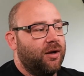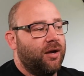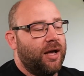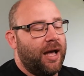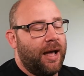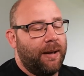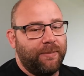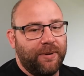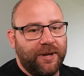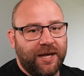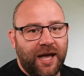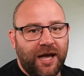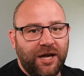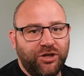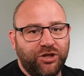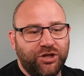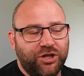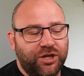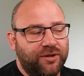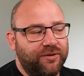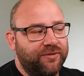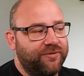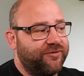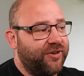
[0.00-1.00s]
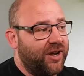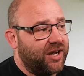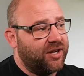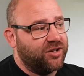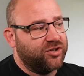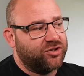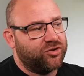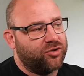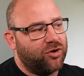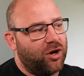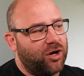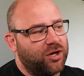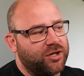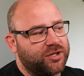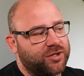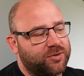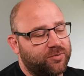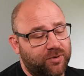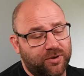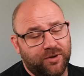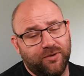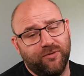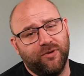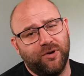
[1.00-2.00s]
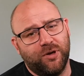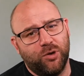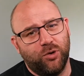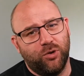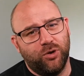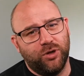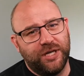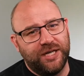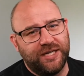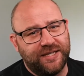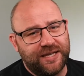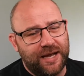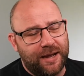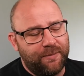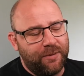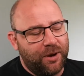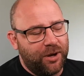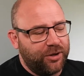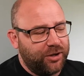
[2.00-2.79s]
application, fingers crossed, with a recorded demo,